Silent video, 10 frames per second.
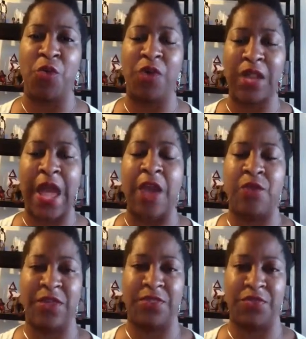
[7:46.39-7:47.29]
what I
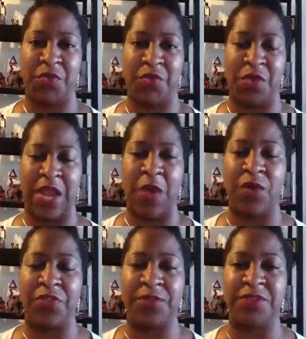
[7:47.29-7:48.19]
went through, and I
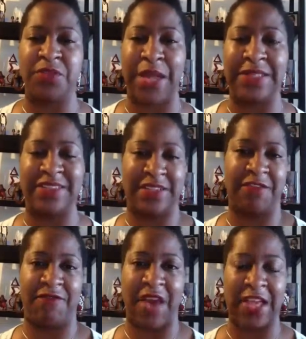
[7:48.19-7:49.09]
want them to
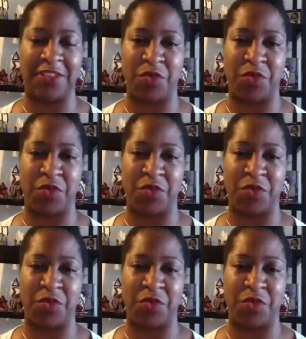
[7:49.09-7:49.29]
identify it